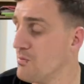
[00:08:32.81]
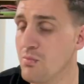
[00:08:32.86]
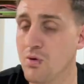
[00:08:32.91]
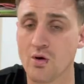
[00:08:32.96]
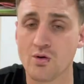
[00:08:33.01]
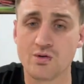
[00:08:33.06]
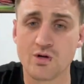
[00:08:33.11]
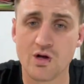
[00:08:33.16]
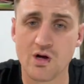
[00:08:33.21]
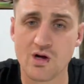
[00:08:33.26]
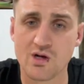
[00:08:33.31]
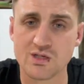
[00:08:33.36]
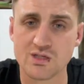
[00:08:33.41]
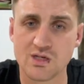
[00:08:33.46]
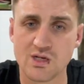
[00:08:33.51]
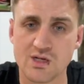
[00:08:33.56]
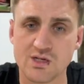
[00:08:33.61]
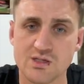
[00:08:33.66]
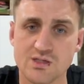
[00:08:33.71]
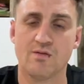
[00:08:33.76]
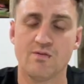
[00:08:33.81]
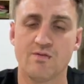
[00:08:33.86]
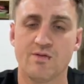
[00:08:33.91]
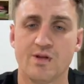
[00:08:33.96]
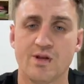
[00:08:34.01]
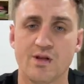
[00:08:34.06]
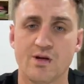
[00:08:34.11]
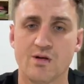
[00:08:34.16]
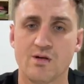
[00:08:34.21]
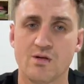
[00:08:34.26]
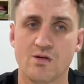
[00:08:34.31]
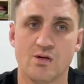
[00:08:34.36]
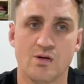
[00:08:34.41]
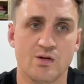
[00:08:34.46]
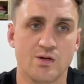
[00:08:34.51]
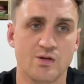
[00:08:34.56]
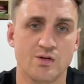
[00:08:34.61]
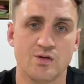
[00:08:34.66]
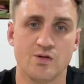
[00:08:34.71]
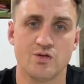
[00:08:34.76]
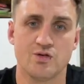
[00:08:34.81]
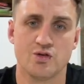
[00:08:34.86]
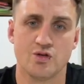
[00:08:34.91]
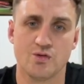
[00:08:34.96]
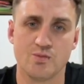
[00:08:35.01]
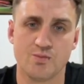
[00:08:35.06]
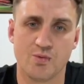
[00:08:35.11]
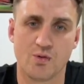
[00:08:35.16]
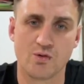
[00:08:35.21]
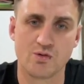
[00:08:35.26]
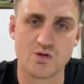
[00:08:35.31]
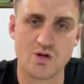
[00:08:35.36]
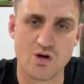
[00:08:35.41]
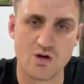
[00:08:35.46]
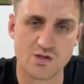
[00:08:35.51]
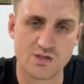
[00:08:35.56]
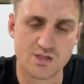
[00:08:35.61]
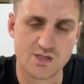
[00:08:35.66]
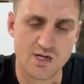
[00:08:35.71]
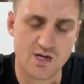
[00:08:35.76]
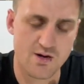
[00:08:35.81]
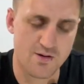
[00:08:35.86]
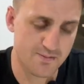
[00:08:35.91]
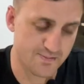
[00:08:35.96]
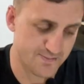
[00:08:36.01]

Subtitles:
podcast slash video YouTube podcast out.